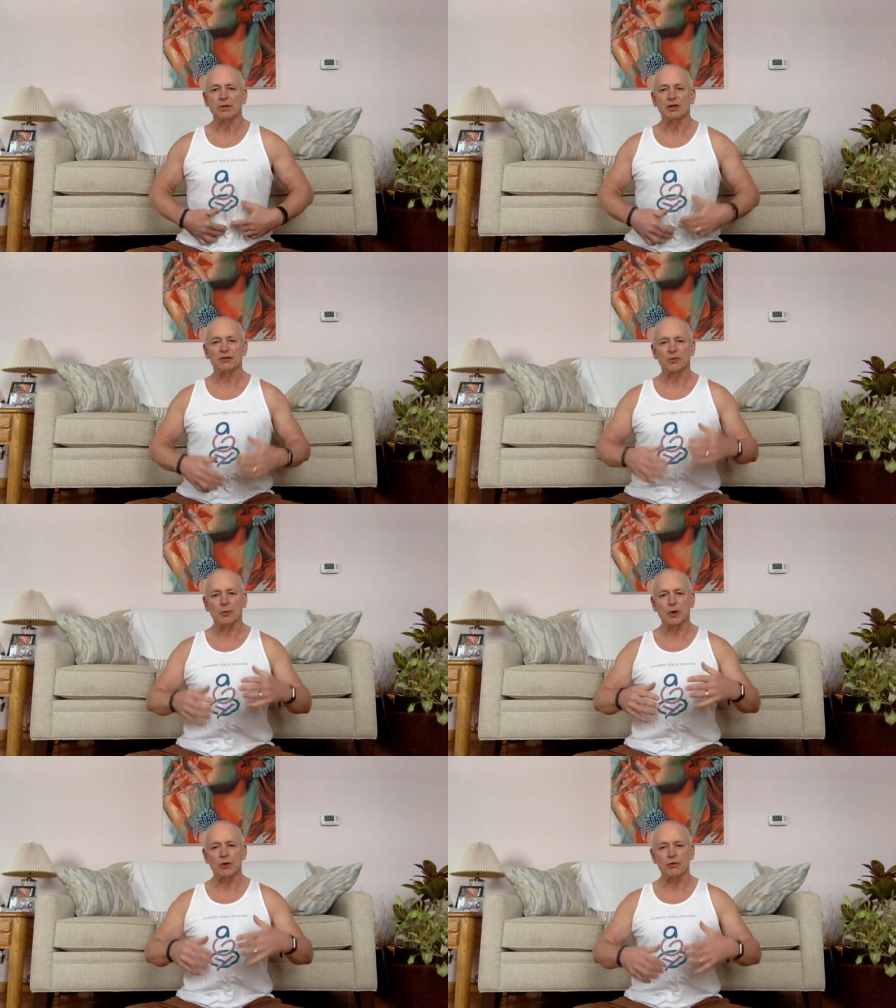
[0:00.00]
because if we
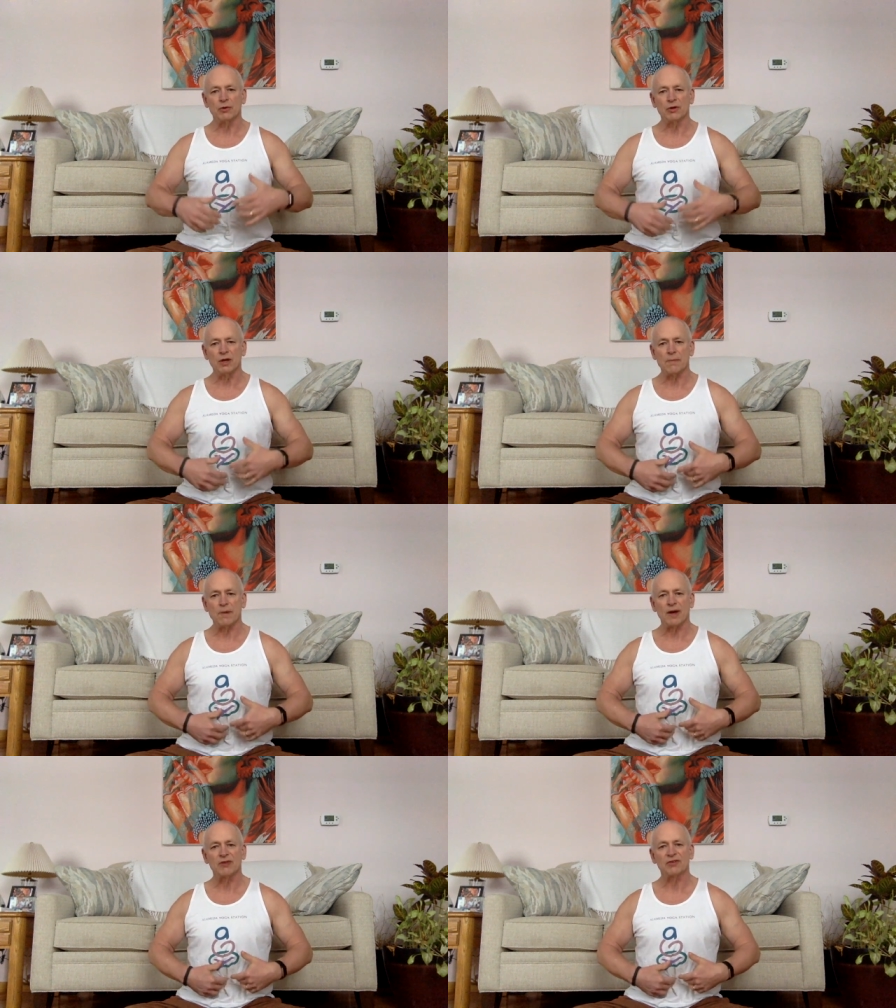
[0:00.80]
want to do a deep
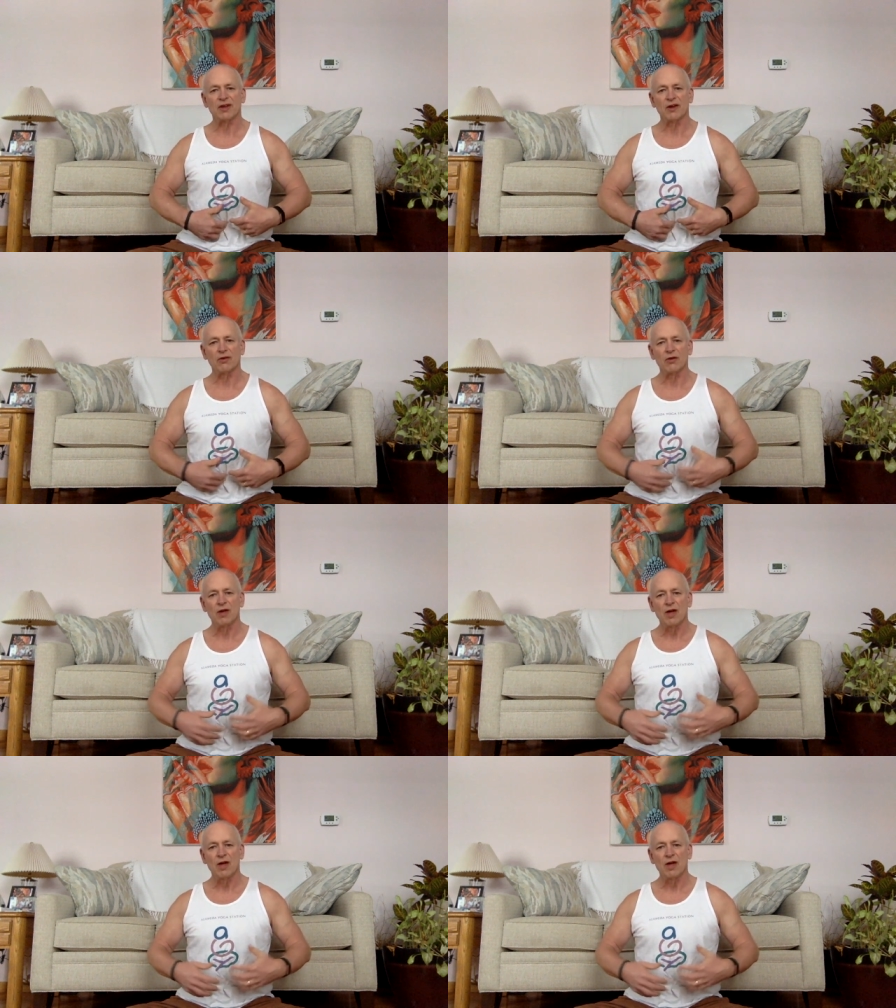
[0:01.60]
exhale,